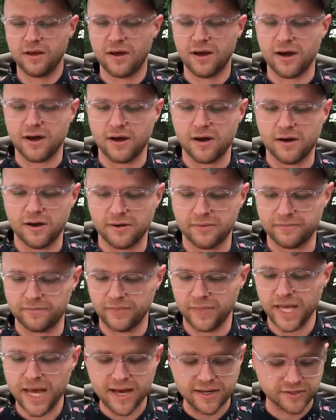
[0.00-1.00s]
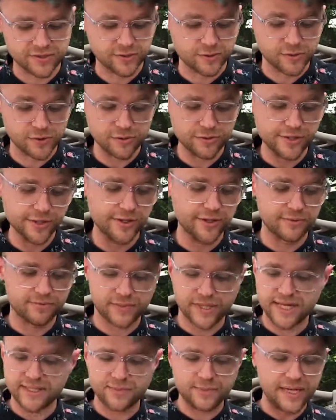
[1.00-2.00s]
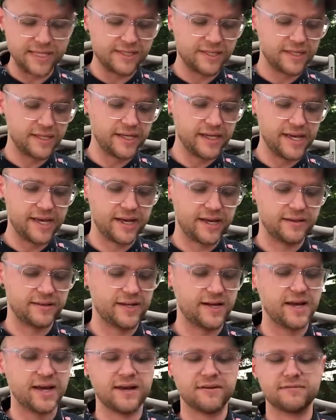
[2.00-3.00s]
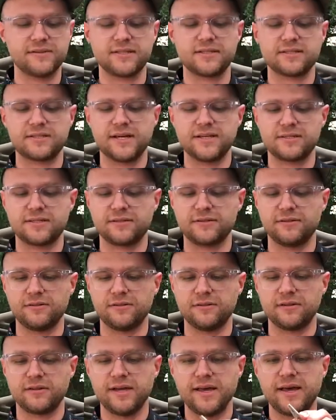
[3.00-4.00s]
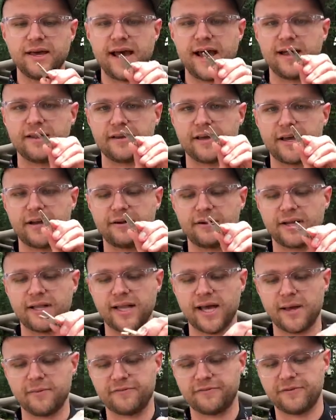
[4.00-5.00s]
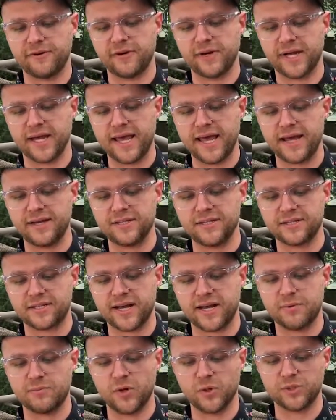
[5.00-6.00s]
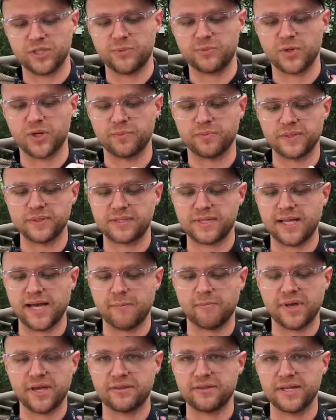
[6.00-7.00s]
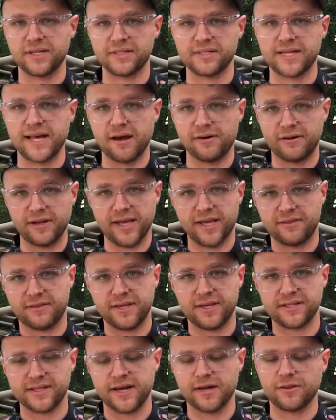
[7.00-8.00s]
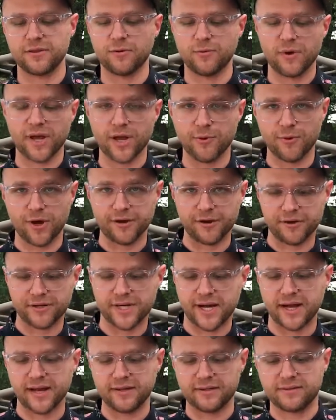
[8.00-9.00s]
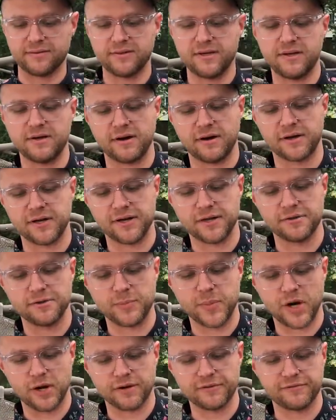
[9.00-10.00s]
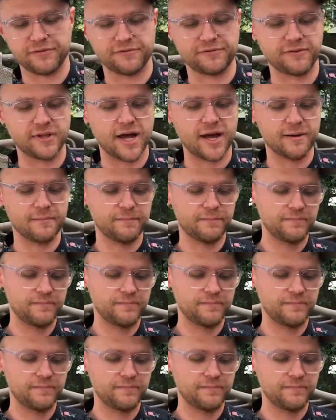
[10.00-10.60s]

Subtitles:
Yeah, so that's basically it. And then I have this nice little alligator clamp for, again, just kind of multi-purpose clamping things down to get things out of the way while you're tying on another part of the fly.